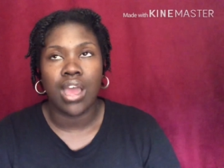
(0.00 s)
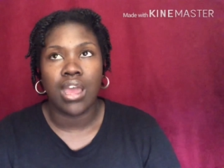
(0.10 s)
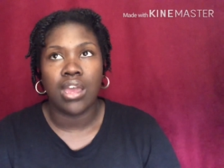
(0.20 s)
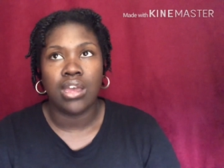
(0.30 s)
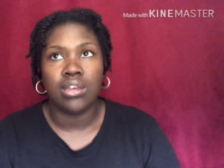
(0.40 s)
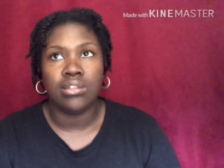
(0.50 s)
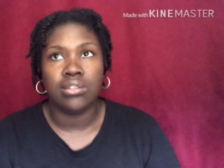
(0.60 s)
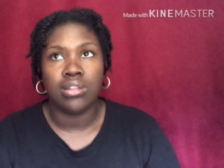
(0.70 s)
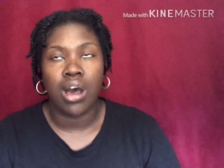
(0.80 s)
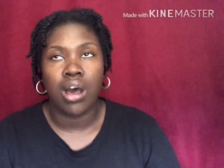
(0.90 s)

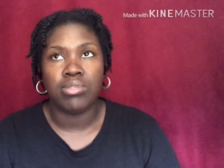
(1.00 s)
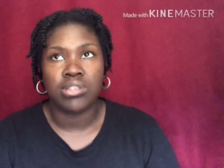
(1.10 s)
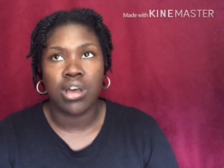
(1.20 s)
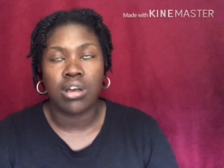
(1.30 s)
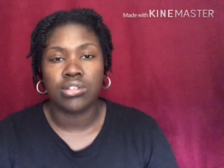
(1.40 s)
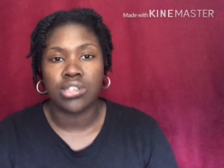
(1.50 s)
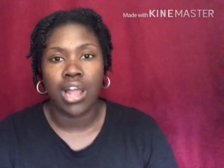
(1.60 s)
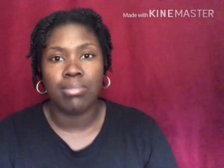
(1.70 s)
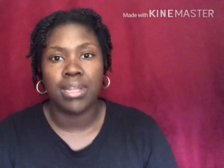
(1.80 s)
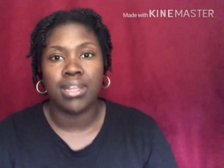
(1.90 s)
and um, the Songs of
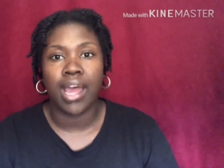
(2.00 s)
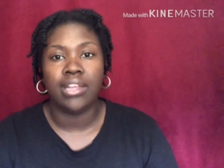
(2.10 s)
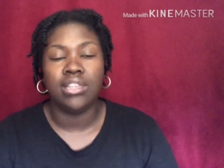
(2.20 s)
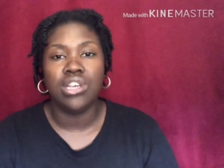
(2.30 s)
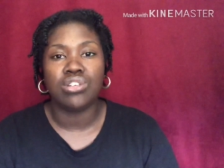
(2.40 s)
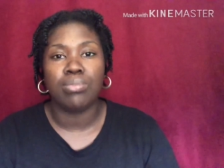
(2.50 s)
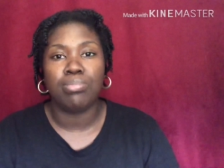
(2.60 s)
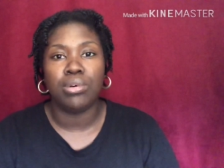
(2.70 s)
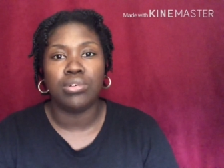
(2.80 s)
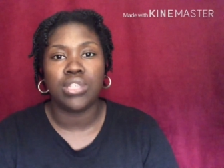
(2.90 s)
Solomon. Like these are
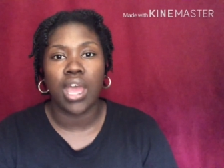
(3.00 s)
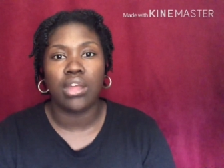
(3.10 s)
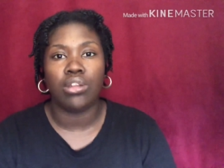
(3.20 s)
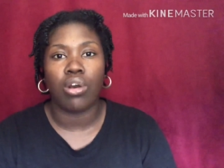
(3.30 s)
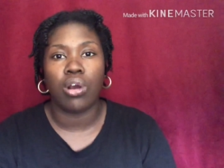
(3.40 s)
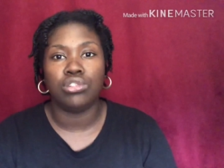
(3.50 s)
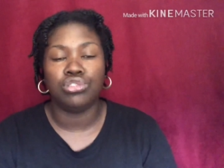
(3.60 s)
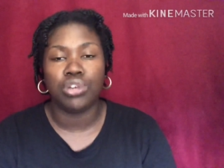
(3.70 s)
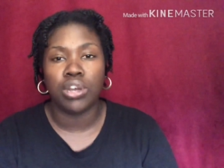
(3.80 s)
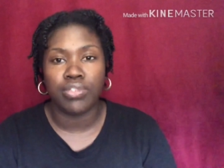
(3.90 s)
books that are
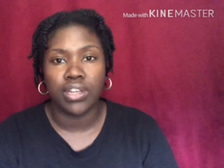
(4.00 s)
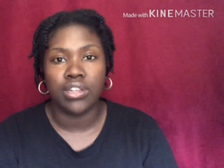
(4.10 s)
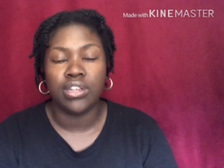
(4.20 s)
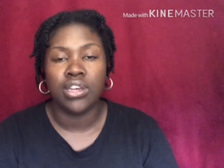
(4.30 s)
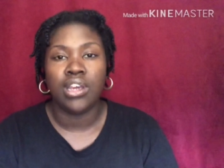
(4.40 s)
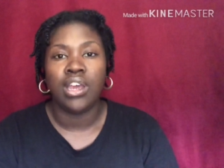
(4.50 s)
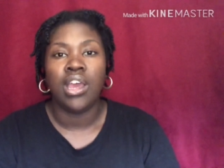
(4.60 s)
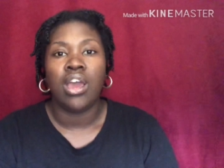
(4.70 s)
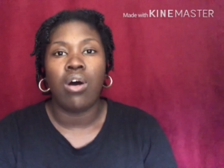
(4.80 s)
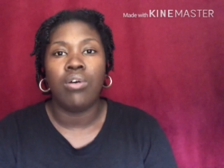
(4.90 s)
driven
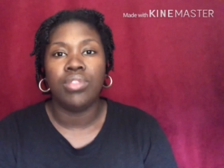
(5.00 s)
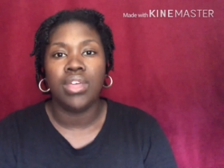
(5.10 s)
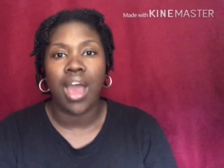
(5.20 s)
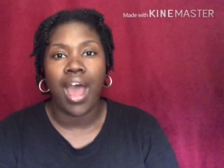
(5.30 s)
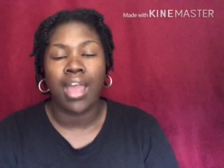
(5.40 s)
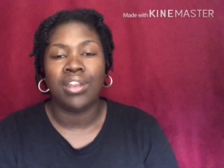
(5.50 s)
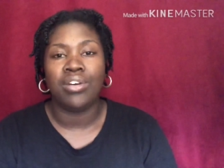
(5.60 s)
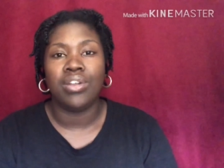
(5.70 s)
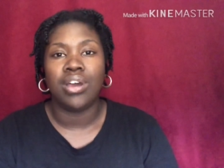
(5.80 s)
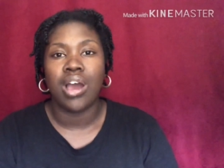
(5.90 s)
on the
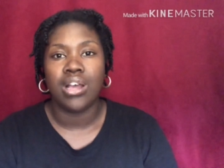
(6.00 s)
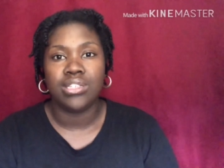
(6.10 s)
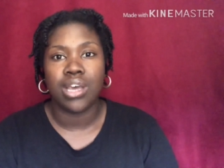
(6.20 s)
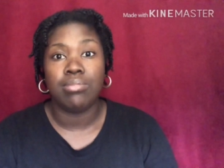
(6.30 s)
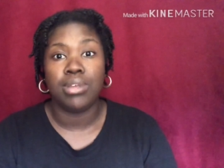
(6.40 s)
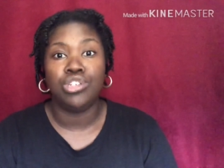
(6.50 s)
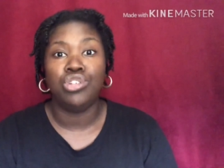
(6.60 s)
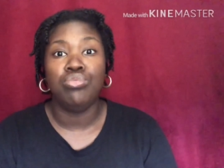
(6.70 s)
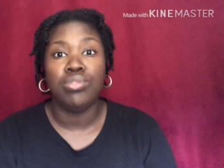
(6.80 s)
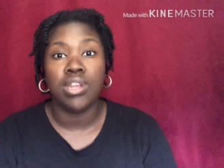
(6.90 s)
idea, the concept that
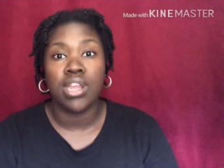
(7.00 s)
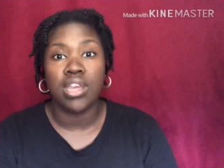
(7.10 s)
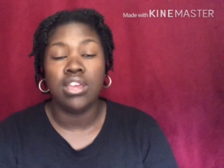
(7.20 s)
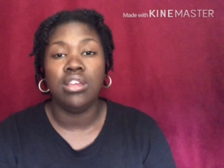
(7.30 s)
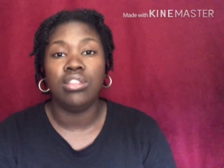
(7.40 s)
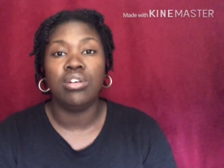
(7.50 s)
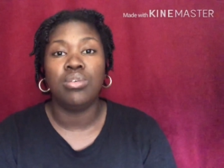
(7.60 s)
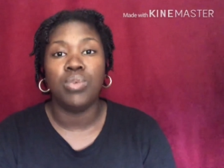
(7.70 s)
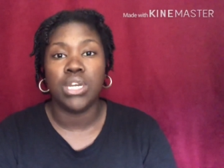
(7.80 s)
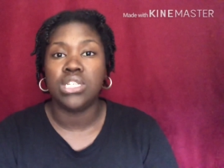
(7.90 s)
you need the
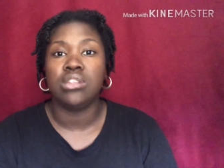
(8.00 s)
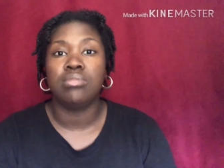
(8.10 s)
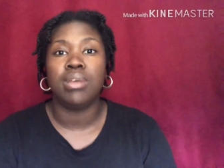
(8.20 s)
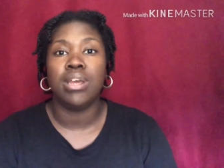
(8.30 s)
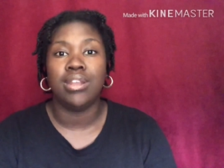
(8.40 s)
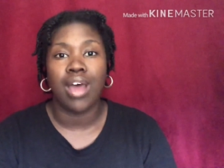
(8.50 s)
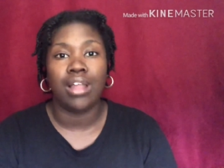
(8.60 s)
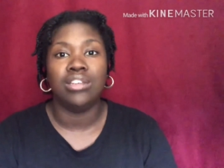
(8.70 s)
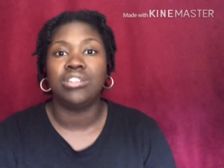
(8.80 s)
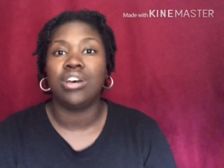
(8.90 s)
wisdom and
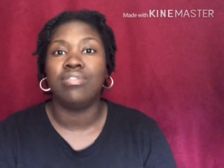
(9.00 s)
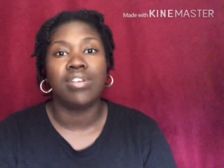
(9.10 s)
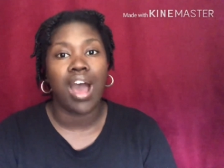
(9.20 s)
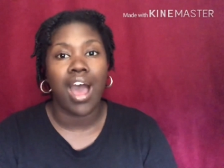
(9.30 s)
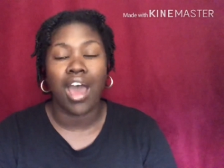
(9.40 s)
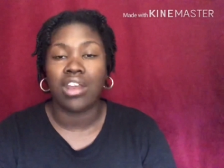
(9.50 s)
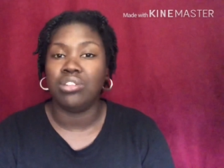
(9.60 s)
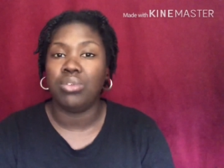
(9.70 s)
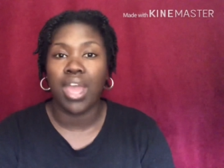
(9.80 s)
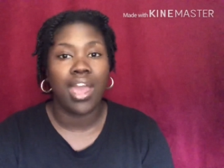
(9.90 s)
knowledge of God. You
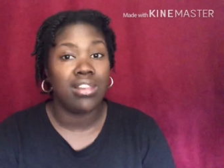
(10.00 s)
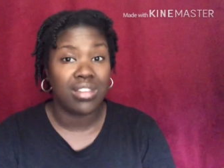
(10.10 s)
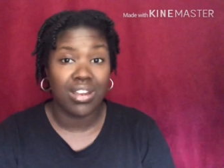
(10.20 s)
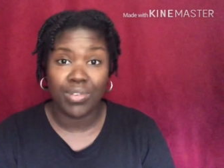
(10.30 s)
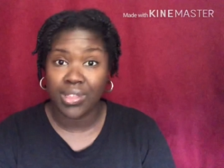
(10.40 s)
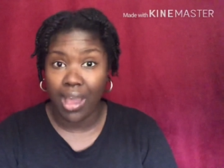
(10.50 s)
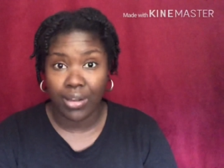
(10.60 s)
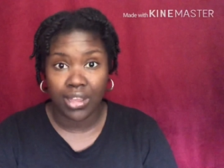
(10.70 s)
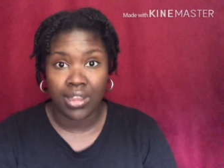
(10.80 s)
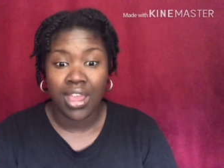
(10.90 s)
can't live without
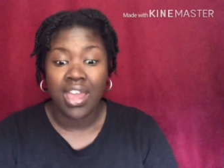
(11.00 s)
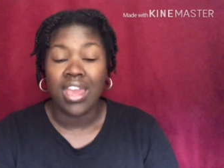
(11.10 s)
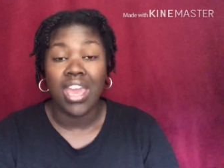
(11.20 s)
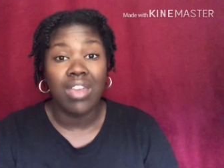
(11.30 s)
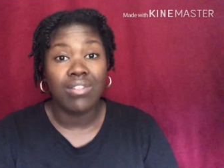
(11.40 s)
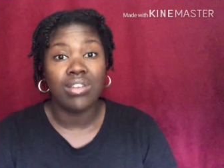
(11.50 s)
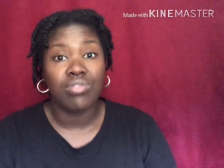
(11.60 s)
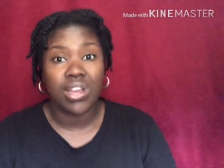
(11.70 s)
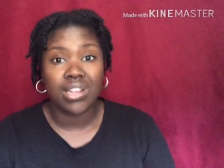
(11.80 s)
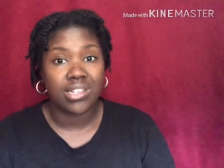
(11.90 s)
it. Even
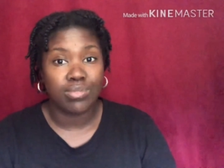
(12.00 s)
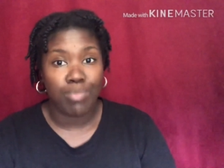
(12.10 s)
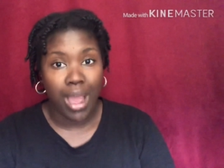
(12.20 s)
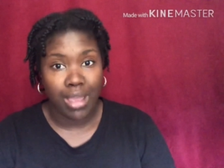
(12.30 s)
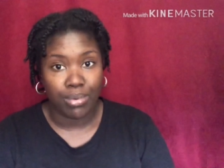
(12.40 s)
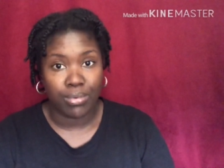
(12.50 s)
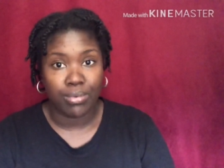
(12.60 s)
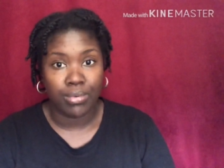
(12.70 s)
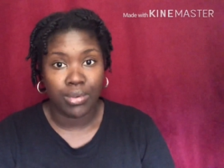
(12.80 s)
reading this Bible,